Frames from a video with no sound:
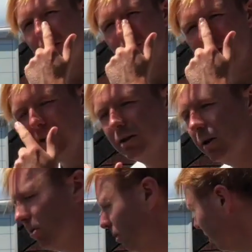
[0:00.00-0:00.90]
up to the next
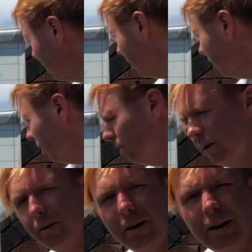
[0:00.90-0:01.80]
100.
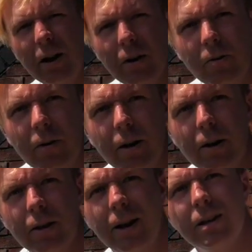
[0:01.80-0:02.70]
900,
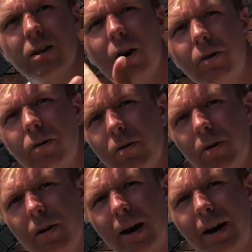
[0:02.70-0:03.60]
the next
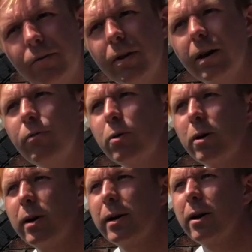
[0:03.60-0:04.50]
100 after that, if we're
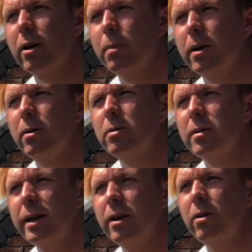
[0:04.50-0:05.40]
counting up in hundreds,
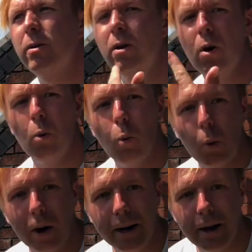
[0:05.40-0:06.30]
900,
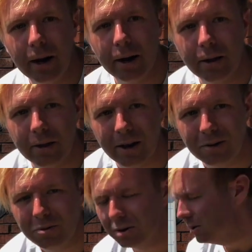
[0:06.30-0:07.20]

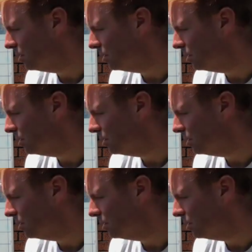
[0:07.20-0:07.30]
1,000.